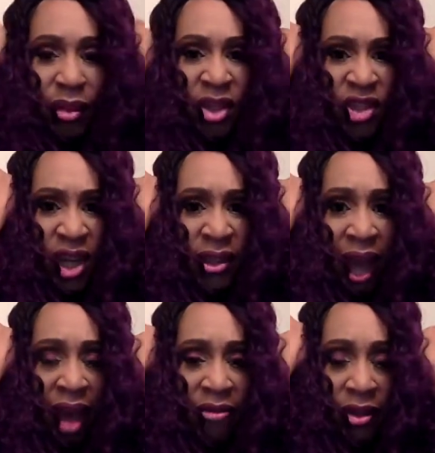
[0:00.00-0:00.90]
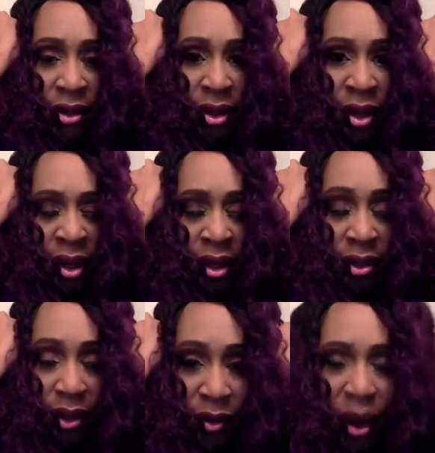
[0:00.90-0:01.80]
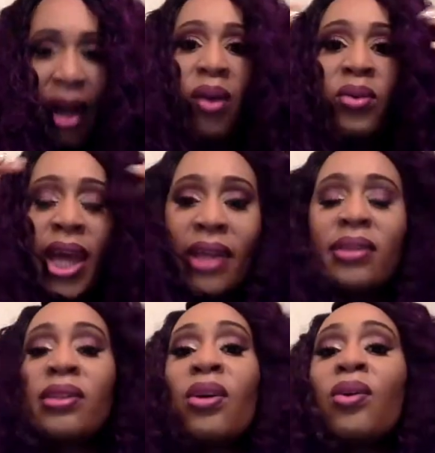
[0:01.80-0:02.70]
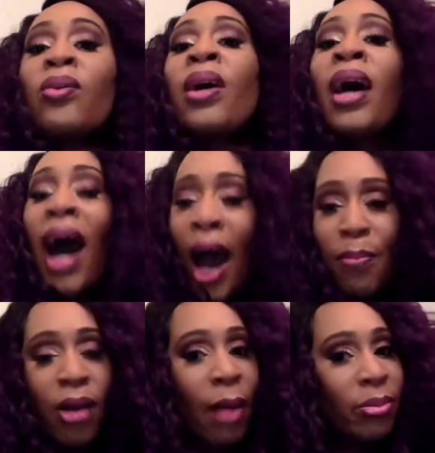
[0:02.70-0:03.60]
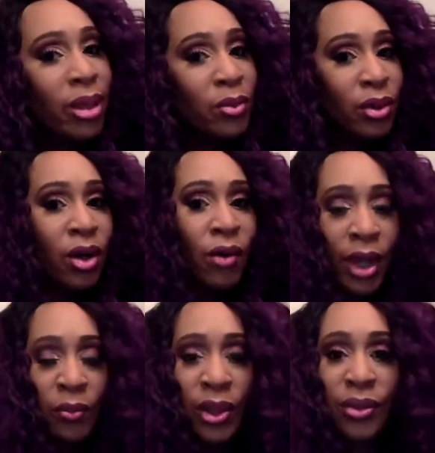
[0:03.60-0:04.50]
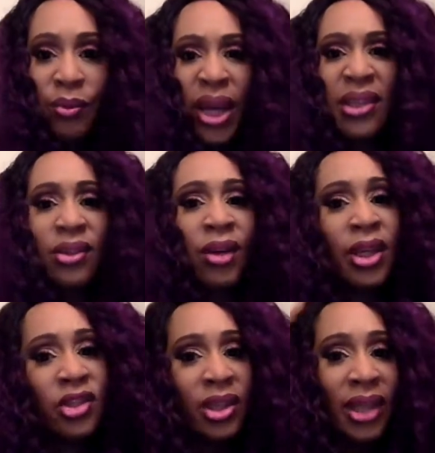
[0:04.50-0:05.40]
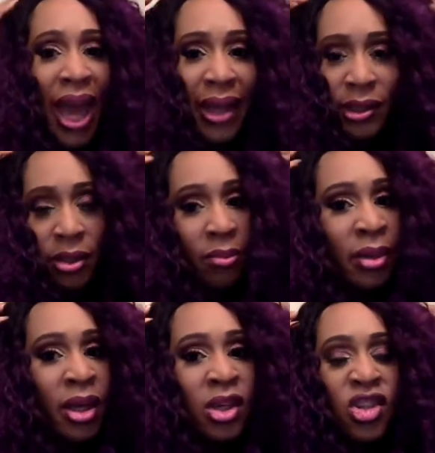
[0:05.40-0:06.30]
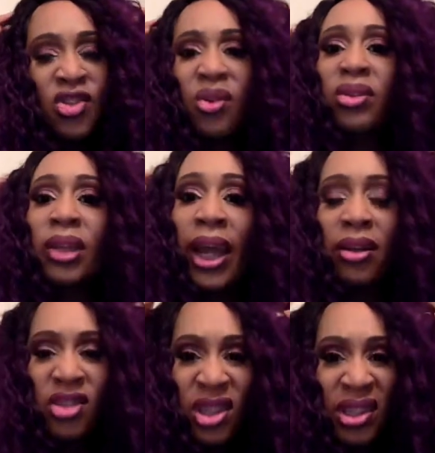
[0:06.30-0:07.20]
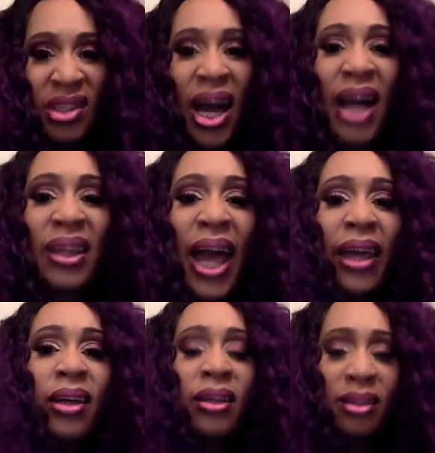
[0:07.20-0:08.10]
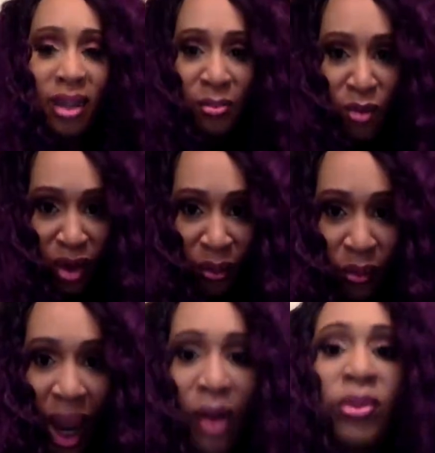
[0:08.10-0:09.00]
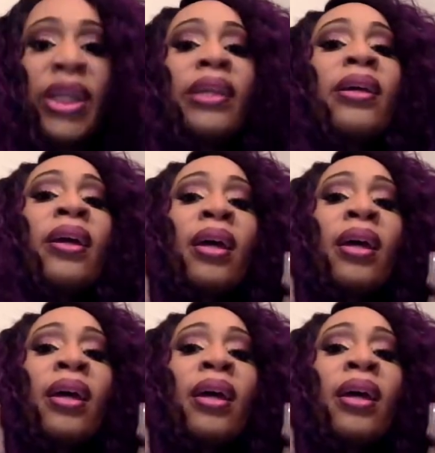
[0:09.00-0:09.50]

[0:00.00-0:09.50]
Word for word: just after the crown, and so I probably will go in with the razor and just add some shorter layers just because I like a, a more rounded,